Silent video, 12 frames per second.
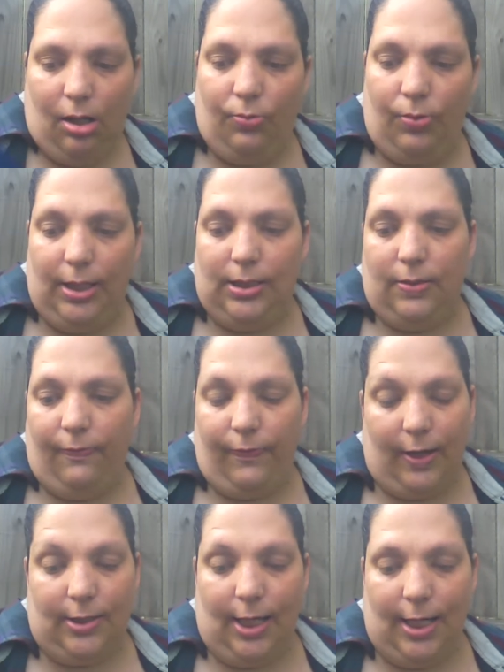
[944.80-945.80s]
Reads
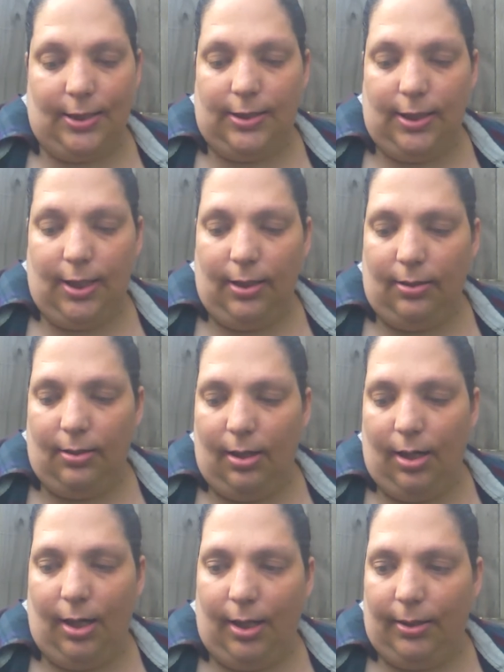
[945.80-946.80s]
fantastic.
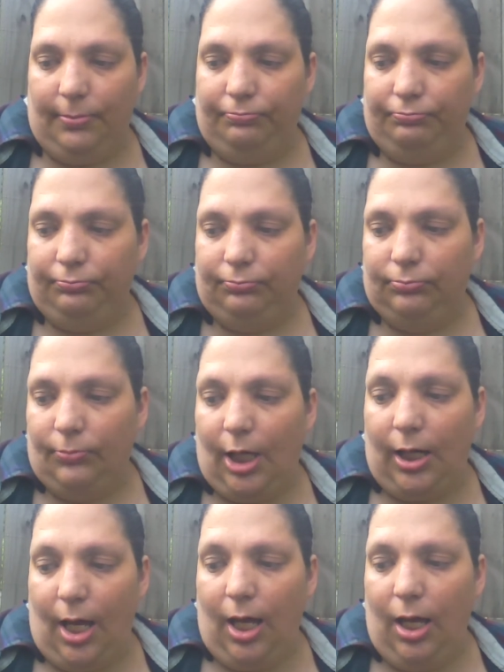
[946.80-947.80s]

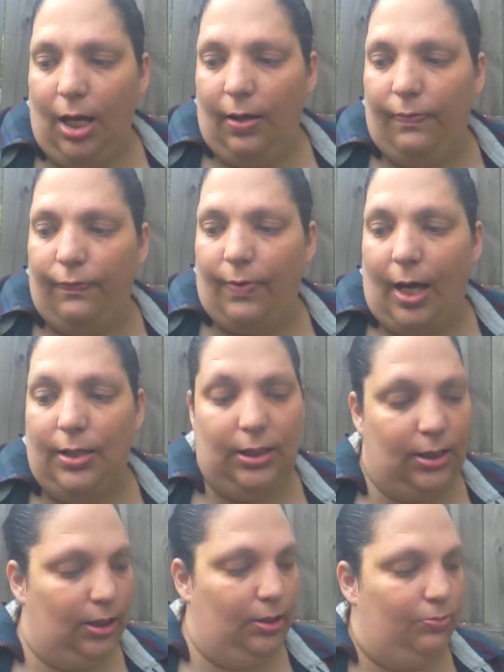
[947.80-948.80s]
And I need
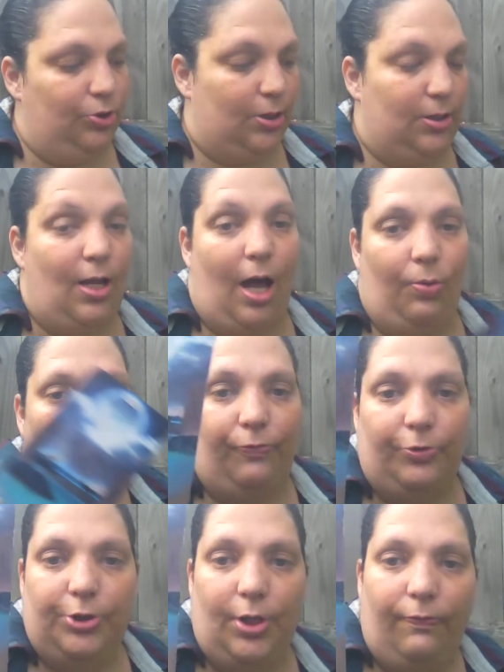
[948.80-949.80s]
to just not riffle
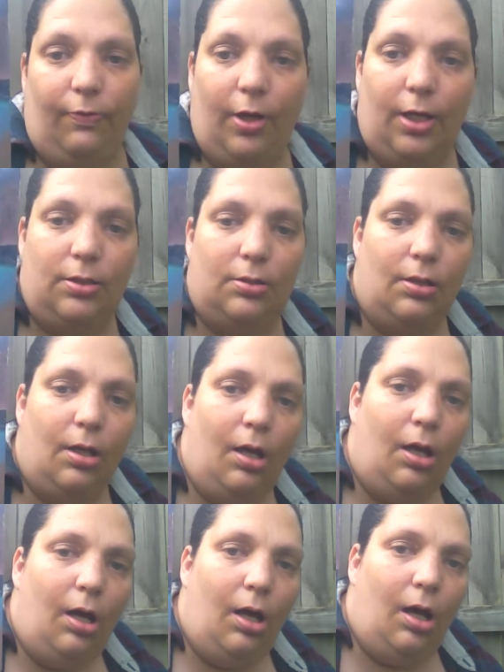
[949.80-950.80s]
shuffle it.
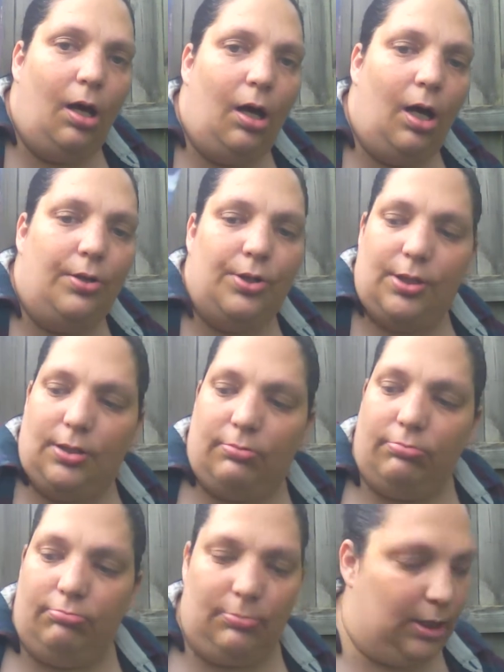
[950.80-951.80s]
I just
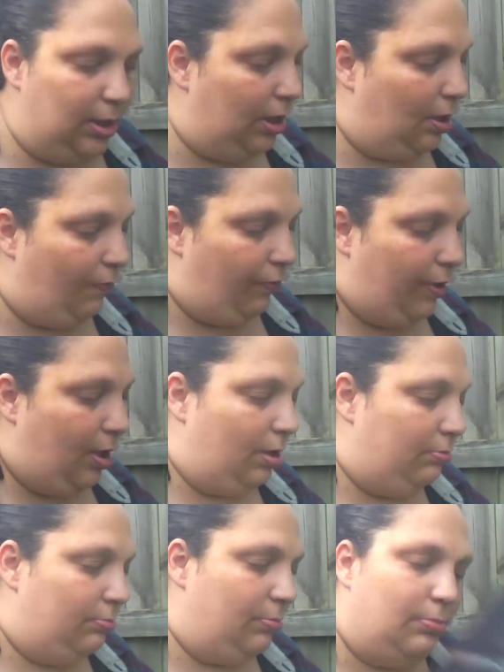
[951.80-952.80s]
need to get over
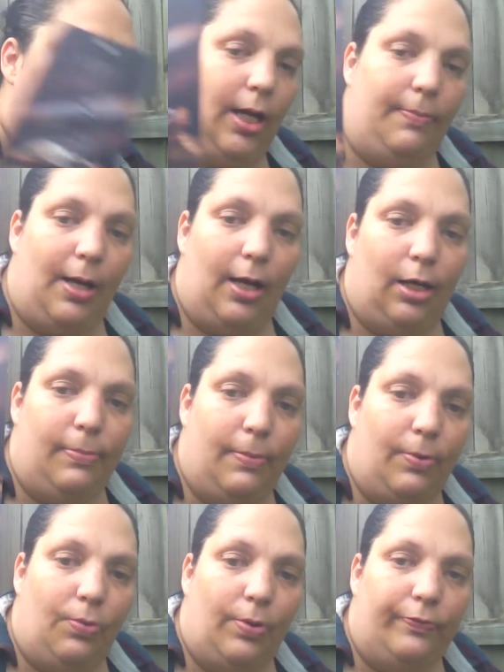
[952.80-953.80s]
that I'm not going to be able
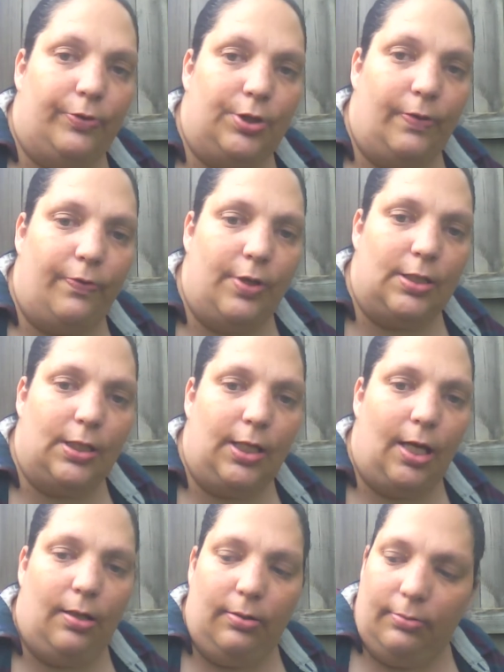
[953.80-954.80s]
to riffle shuffle this
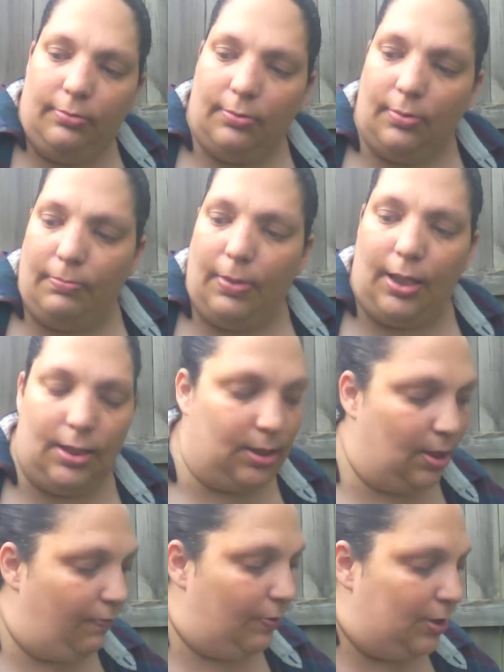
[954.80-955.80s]
again. Because
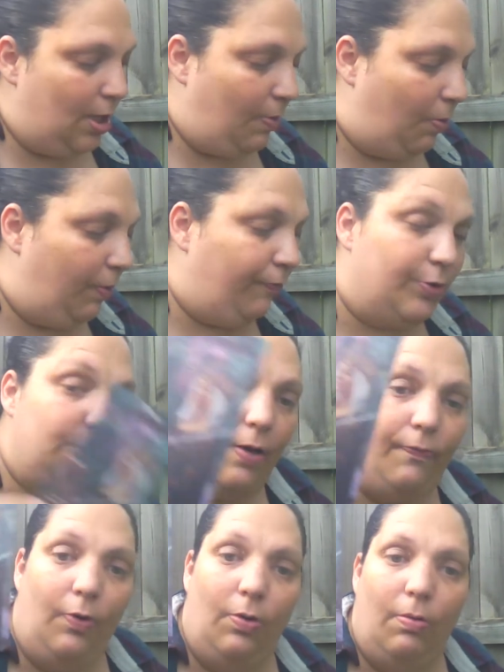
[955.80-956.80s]
every time I riffle
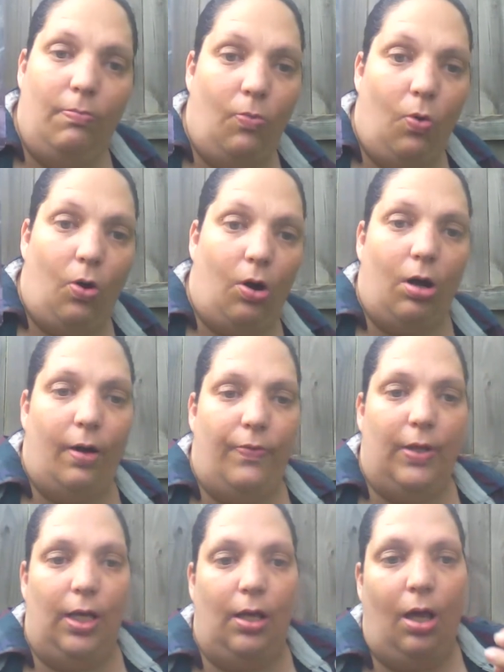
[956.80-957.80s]
shuffle, more of
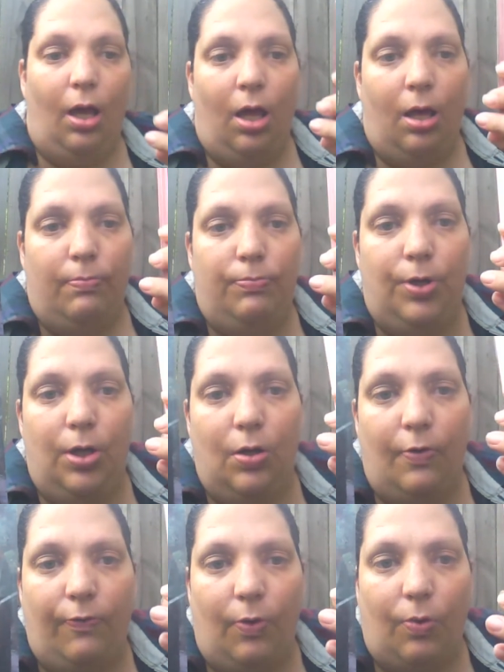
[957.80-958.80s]
the
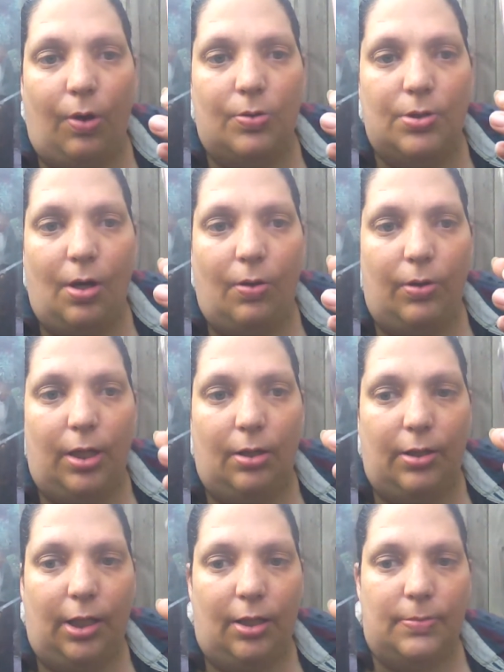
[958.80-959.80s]
beautiful rose gold
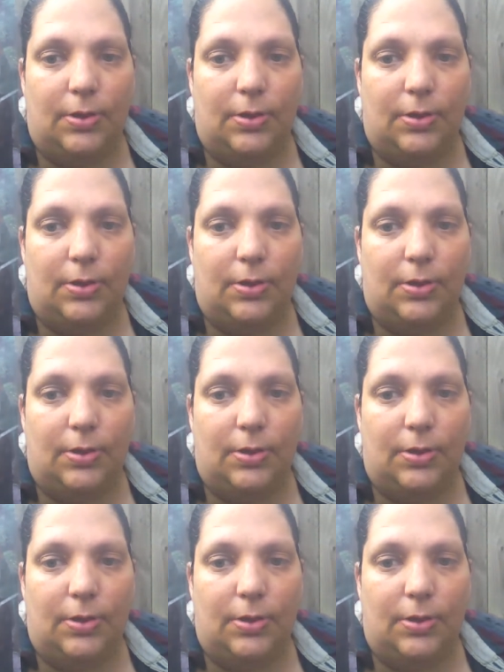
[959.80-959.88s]
gilding comes